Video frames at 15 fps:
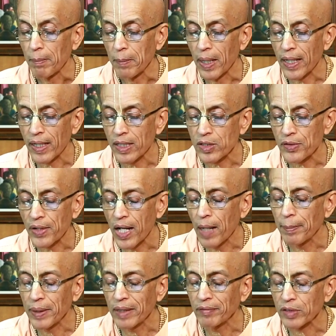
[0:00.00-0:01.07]
Maharaj
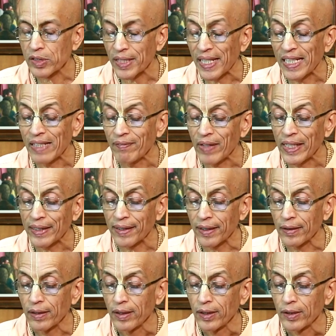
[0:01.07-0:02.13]
Nabhi was
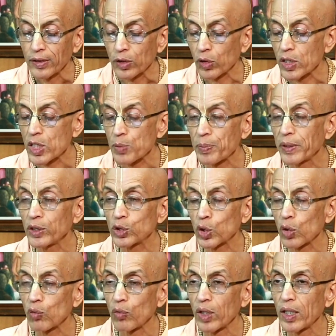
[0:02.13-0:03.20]
elevated to the
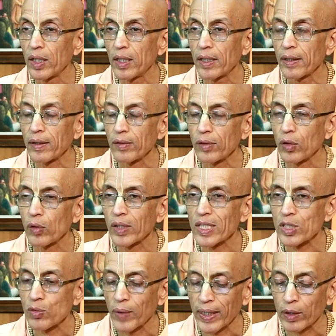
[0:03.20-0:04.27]
spiritual world known
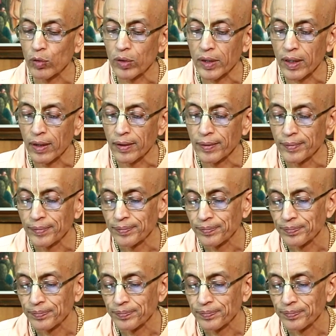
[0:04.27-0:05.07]
as Vaikunta.